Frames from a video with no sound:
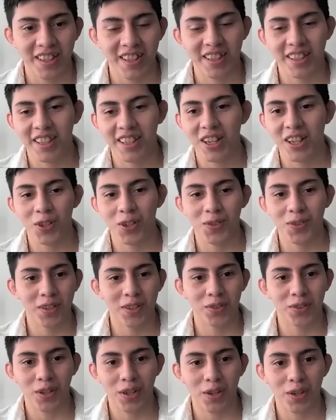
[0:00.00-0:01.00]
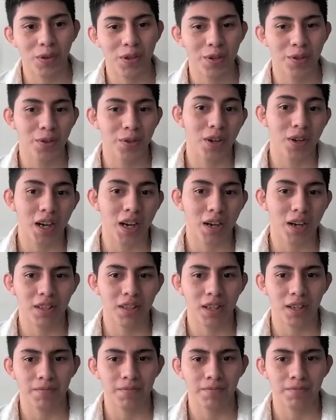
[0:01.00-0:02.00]
And then all of a sudden, when you don't have
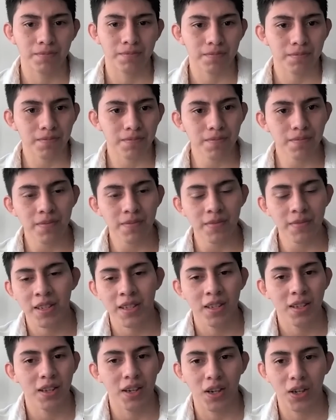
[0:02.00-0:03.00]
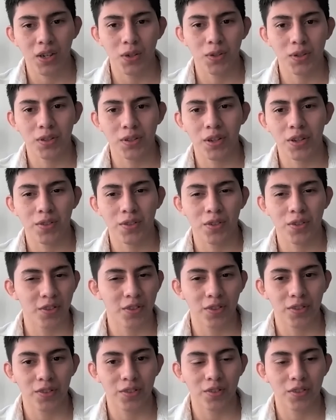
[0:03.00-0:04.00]
that, all of a sudden you're
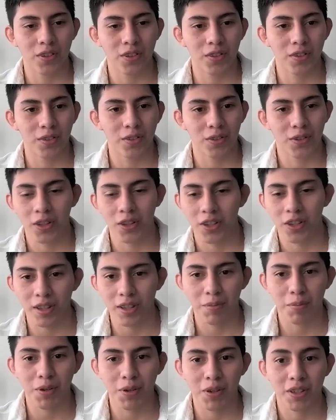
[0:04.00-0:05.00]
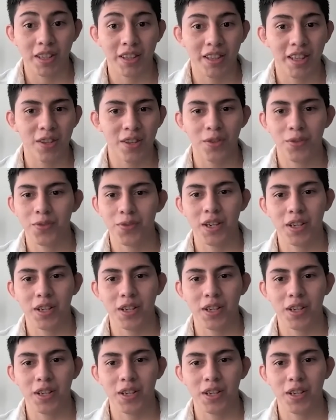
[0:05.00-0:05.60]
just, you know, cutting the book, and then you